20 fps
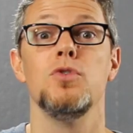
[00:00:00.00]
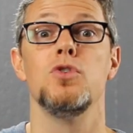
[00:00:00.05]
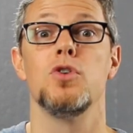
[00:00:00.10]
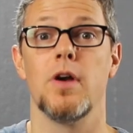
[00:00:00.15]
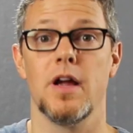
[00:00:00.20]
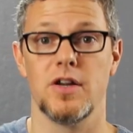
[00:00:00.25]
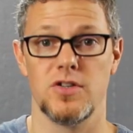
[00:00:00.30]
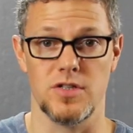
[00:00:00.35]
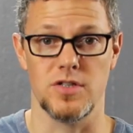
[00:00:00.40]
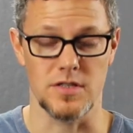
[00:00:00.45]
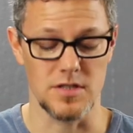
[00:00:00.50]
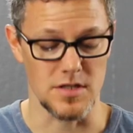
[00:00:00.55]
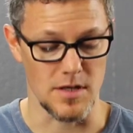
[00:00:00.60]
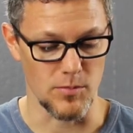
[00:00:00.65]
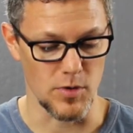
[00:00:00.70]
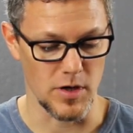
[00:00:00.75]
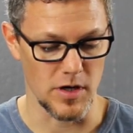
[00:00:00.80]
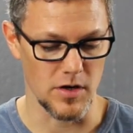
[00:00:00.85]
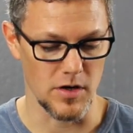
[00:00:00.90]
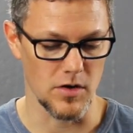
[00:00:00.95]
you directions
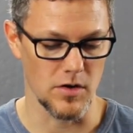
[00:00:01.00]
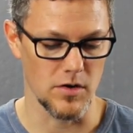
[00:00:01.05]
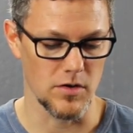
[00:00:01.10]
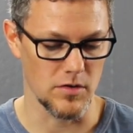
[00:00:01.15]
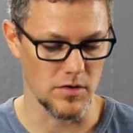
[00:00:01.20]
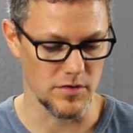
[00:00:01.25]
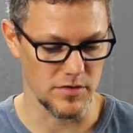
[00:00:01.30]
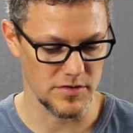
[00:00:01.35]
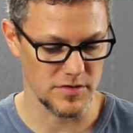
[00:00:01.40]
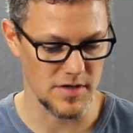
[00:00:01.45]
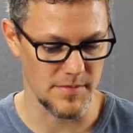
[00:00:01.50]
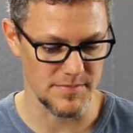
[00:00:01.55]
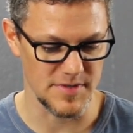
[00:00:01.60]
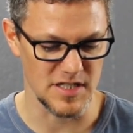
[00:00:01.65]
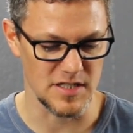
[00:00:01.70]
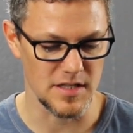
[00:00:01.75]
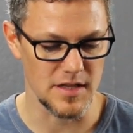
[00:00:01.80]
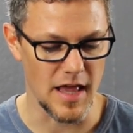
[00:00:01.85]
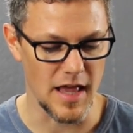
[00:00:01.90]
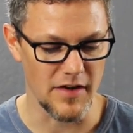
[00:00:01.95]
somewhere or
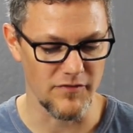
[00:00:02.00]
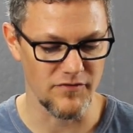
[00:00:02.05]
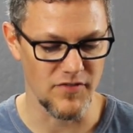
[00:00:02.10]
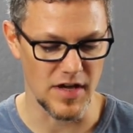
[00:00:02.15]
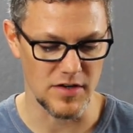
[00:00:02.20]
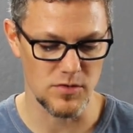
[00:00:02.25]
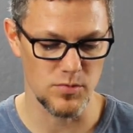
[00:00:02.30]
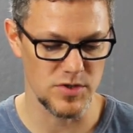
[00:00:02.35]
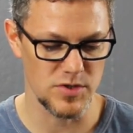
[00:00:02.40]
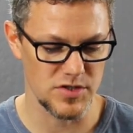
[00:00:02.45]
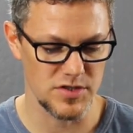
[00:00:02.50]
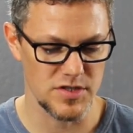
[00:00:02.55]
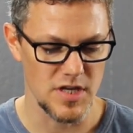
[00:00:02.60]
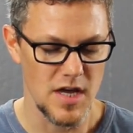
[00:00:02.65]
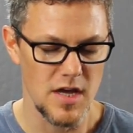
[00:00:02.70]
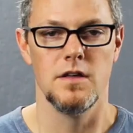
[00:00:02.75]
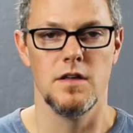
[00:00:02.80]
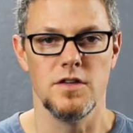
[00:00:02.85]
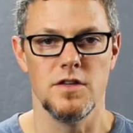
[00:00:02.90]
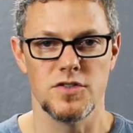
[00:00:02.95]
something to that effect, which is,
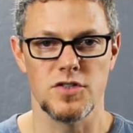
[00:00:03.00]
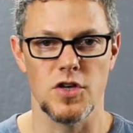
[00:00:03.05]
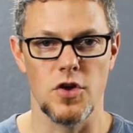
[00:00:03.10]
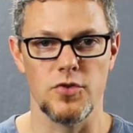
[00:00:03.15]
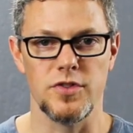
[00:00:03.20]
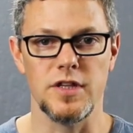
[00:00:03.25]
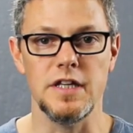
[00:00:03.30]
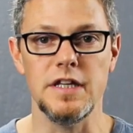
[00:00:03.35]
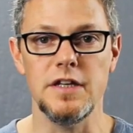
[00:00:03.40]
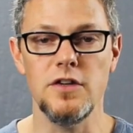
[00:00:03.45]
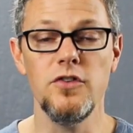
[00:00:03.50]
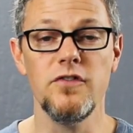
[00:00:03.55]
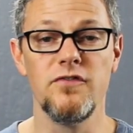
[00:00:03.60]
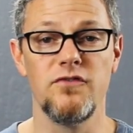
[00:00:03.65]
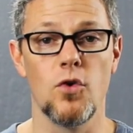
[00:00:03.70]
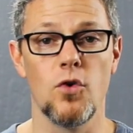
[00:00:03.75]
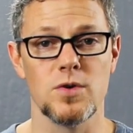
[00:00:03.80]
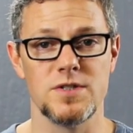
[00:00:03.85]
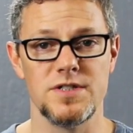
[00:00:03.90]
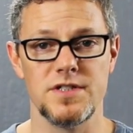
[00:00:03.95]
so the new
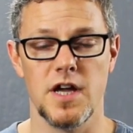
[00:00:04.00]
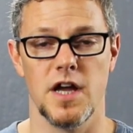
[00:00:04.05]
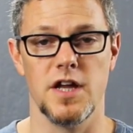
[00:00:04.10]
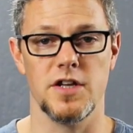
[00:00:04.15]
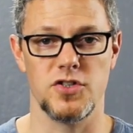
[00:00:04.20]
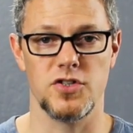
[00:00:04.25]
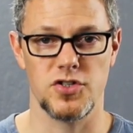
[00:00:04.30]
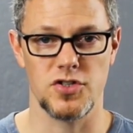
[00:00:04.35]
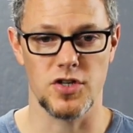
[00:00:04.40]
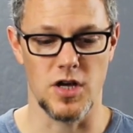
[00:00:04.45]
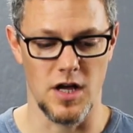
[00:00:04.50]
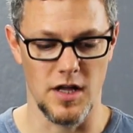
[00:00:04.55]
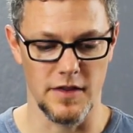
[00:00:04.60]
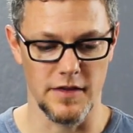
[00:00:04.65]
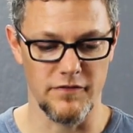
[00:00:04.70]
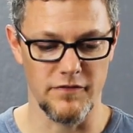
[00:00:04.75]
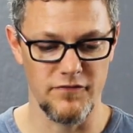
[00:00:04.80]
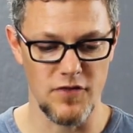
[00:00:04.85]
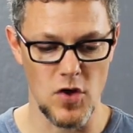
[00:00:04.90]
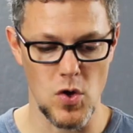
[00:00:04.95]
Force Touch on
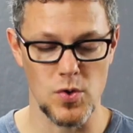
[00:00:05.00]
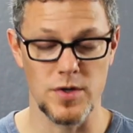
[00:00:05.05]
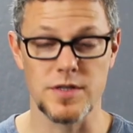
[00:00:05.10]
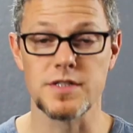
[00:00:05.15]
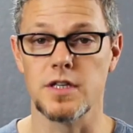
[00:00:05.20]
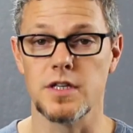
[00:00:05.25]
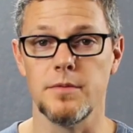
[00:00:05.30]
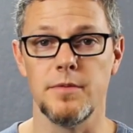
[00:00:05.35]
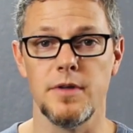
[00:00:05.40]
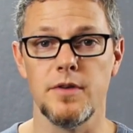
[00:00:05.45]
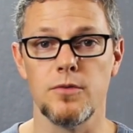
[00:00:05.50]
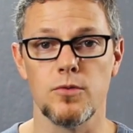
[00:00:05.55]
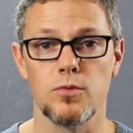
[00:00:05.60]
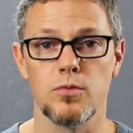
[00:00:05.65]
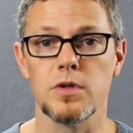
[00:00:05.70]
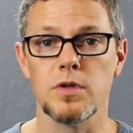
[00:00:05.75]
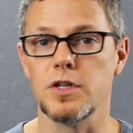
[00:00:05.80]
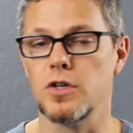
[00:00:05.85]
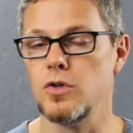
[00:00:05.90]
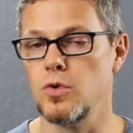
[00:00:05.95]
the phone is gonna be
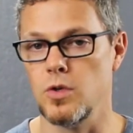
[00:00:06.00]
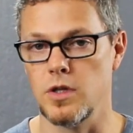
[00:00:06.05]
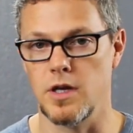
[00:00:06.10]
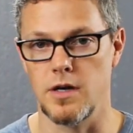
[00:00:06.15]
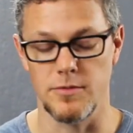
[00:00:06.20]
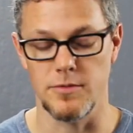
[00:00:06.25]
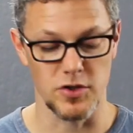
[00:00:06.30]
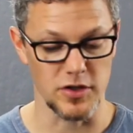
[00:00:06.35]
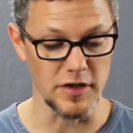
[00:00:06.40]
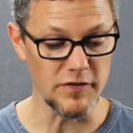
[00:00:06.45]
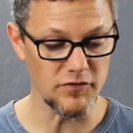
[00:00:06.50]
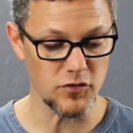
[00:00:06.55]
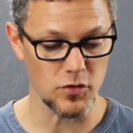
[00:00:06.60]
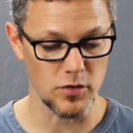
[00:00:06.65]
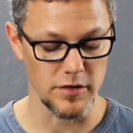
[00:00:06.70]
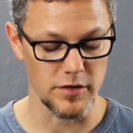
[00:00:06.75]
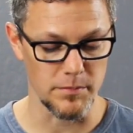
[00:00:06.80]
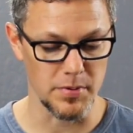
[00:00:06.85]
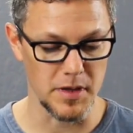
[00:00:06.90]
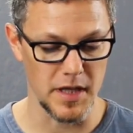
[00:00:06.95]
really cool, and I'm looking
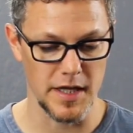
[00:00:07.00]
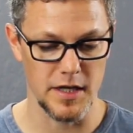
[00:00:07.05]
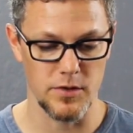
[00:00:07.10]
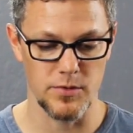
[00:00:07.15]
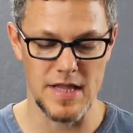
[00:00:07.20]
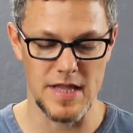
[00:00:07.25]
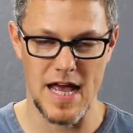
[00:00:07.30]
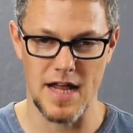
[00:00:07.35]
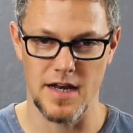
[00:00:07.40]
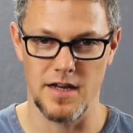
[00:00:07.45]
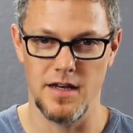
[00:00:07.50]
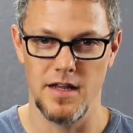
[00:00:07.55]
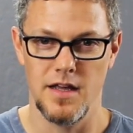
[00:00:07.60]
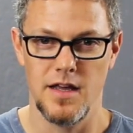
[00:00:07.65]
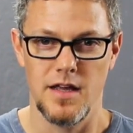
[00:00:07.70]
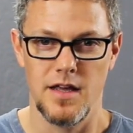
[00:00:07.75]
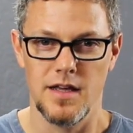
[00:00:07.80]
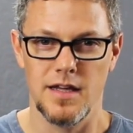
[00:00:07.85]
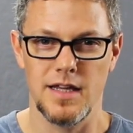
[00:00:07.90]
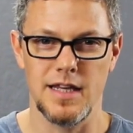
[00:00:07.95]
forward to playing with that and
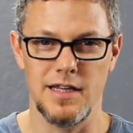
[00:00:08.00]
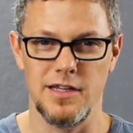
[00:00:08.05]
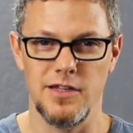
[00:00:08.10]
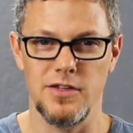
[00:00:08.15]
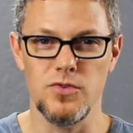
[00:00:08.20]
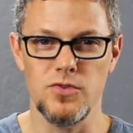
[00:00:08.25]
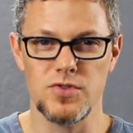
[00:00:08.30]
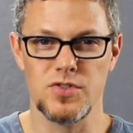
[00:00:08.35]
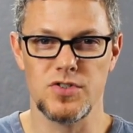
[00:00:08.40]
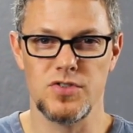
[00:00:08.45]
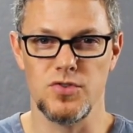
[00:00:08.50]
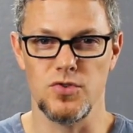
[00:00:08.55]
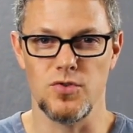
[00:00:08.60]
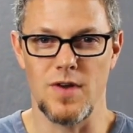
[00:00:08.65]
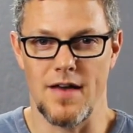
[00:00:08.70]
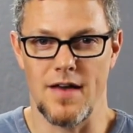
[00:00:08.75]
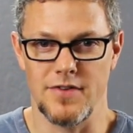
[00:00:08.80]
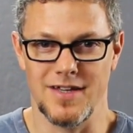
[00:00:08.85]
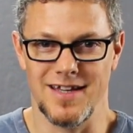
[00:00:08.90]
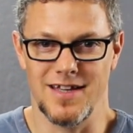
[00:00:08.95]
getting used to
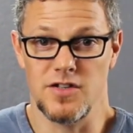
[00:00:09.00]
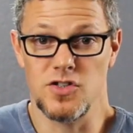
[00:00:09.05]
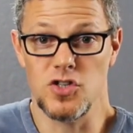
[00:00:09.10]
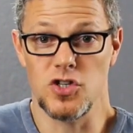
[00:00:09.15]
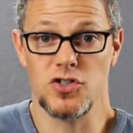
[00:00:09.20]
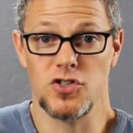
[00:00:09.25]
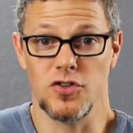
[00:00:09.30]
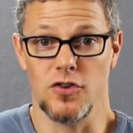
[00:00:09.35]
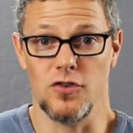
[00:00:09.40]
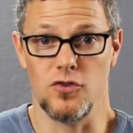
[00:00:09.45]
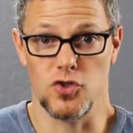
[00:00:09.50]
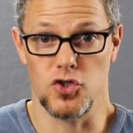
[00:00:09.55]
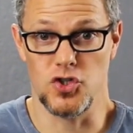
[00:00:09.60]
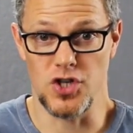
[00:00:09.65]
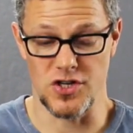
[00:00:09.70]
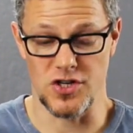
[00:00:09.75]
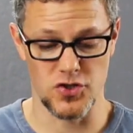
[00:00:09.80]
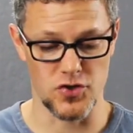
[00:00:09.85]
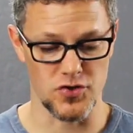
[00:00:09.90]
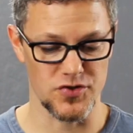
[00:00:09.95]
having additional
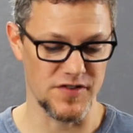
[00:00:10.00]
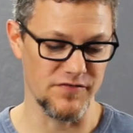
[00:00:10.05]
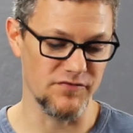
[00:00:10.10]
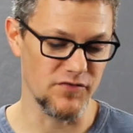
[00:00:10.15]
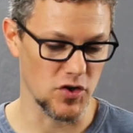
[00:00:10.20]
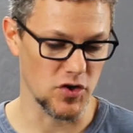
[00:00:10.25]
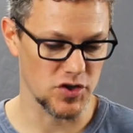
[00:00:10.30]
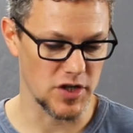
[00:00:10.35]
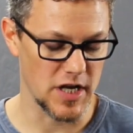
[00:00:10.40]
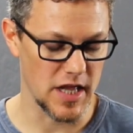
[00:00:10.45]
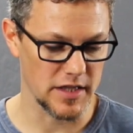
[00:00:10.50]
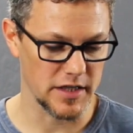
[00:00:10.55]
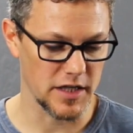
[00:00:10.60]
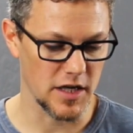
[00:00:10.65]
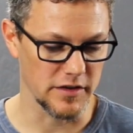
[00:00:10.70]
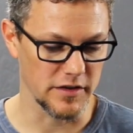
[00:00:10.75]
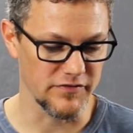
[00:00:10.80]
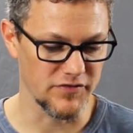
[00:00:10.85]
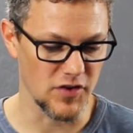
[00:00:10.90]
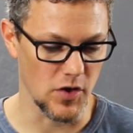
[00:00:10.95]
gestures and
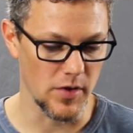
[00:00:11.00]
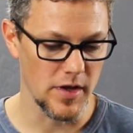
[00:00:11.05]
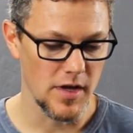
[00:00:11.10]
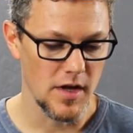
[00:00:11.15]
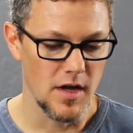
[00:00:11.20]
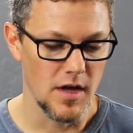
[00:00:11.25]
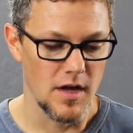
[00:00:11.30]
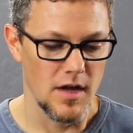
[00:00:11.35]
functionality on the phone.